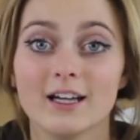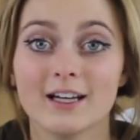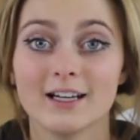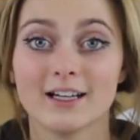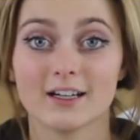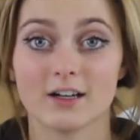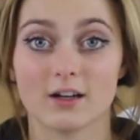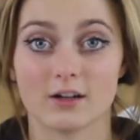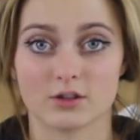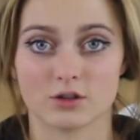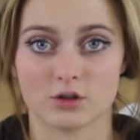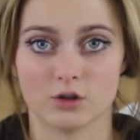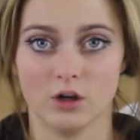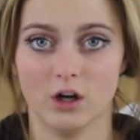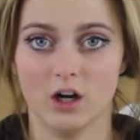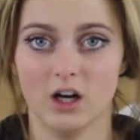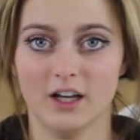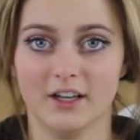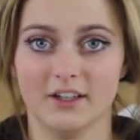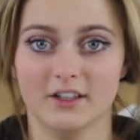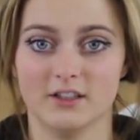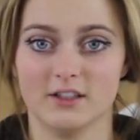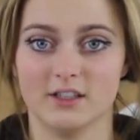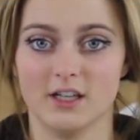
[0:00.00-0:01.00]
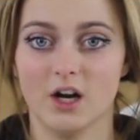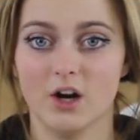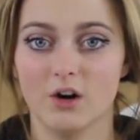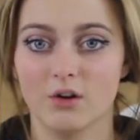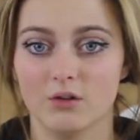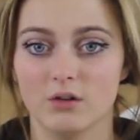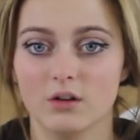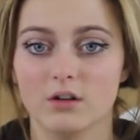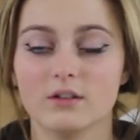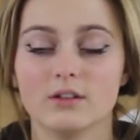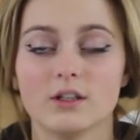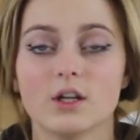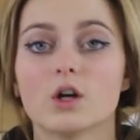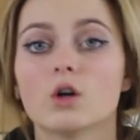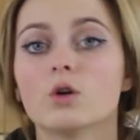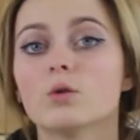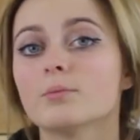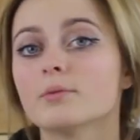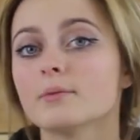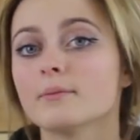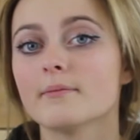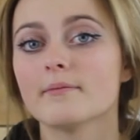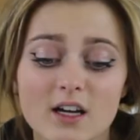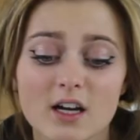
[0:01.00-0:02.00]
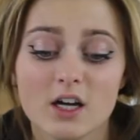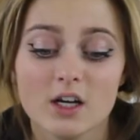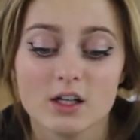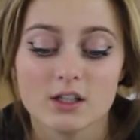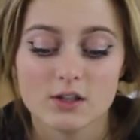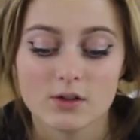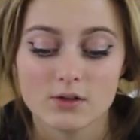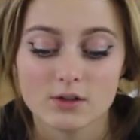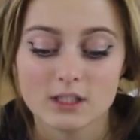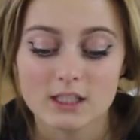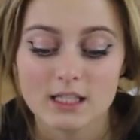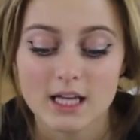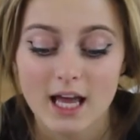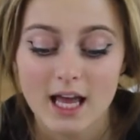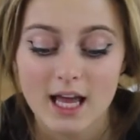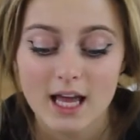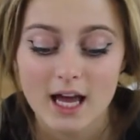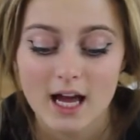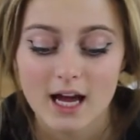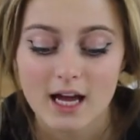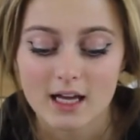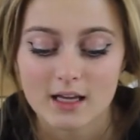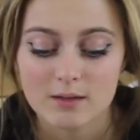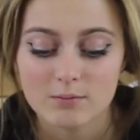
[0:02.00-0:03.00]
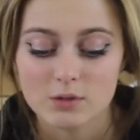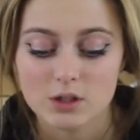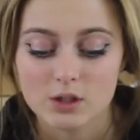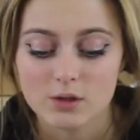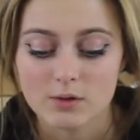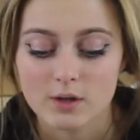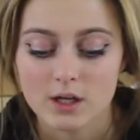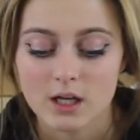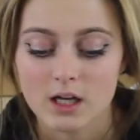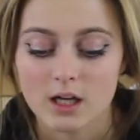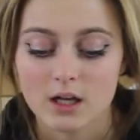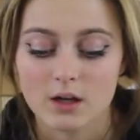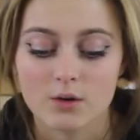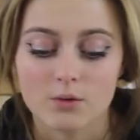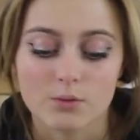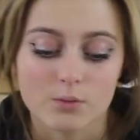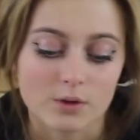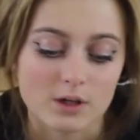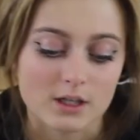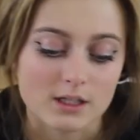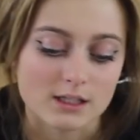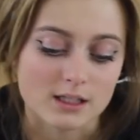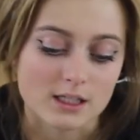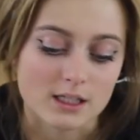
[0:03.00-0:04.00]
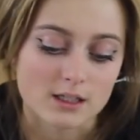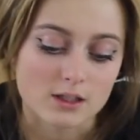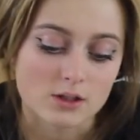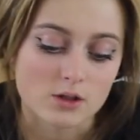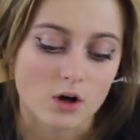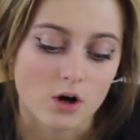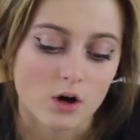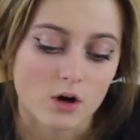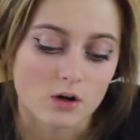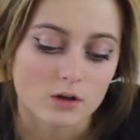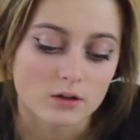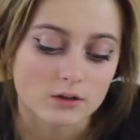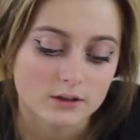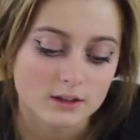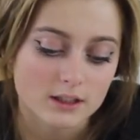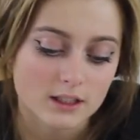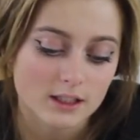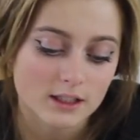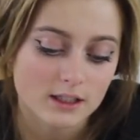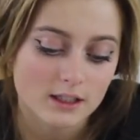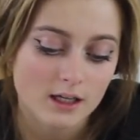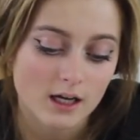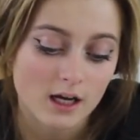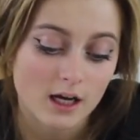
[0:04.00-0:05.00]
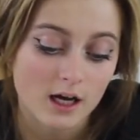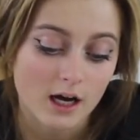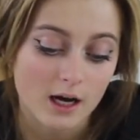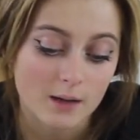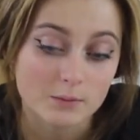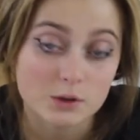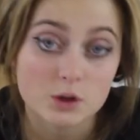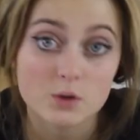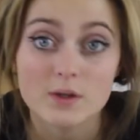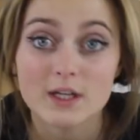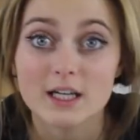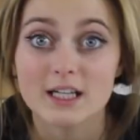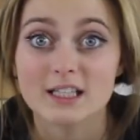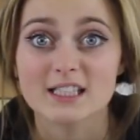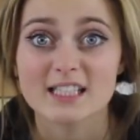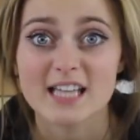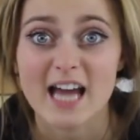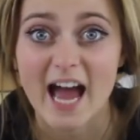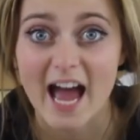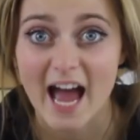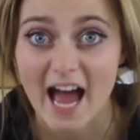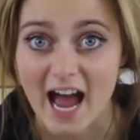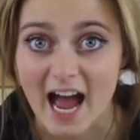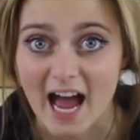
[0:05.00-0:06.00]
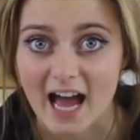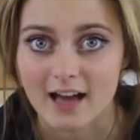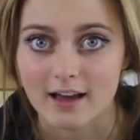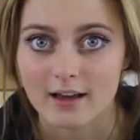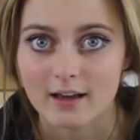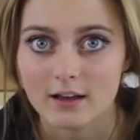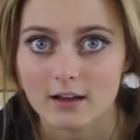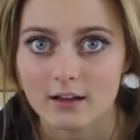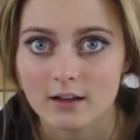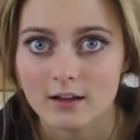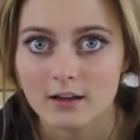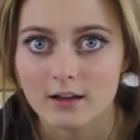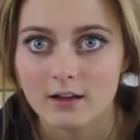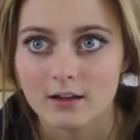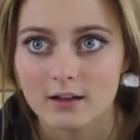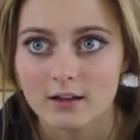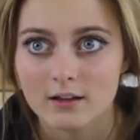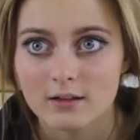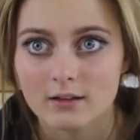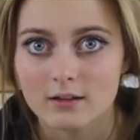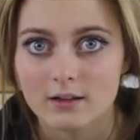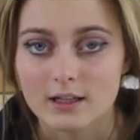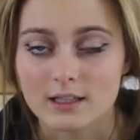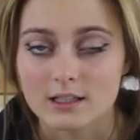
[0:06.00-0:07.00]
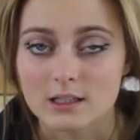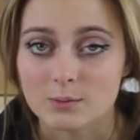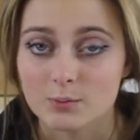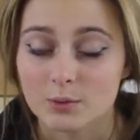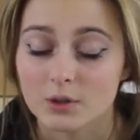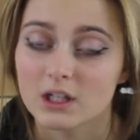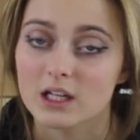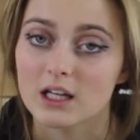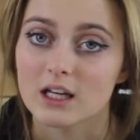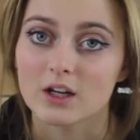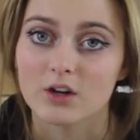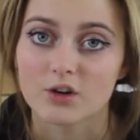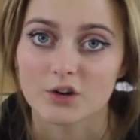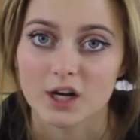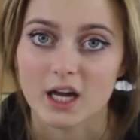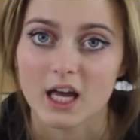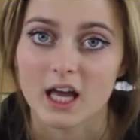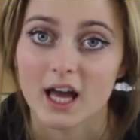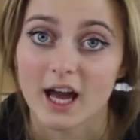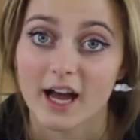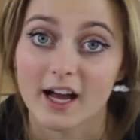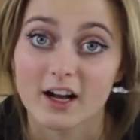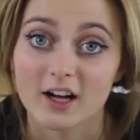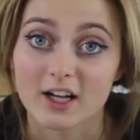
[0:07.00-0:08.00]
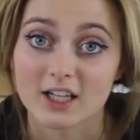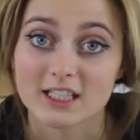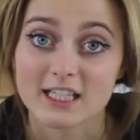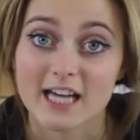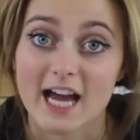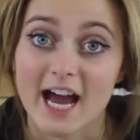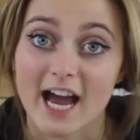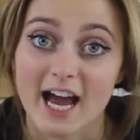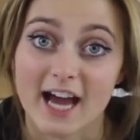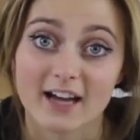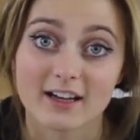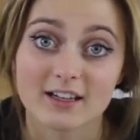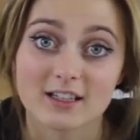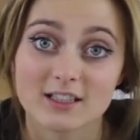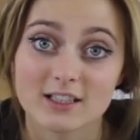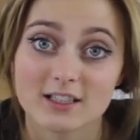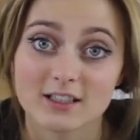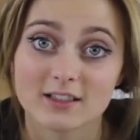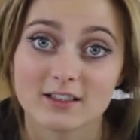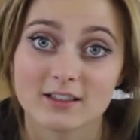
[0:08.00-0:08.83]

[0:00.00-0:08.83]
Here, I'll try this out. Nope. So today I am doing, what is this called? I'm doing a tag. It's pretty great. I got tagged.